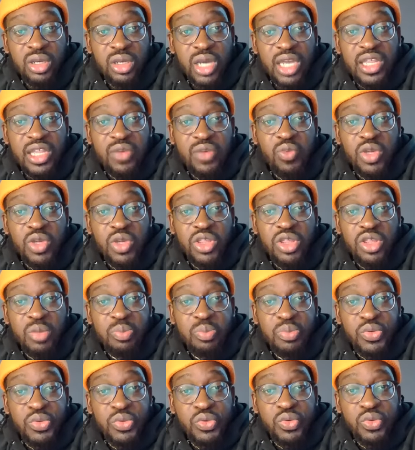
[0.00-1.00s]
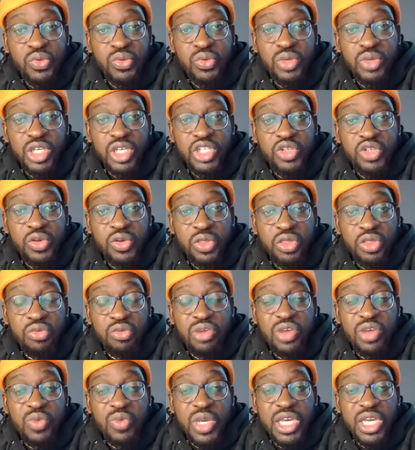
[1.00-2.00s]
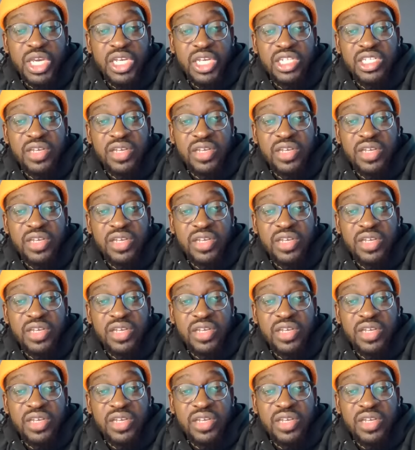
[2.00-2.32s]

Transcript: And then with the ball, he took 3 wickets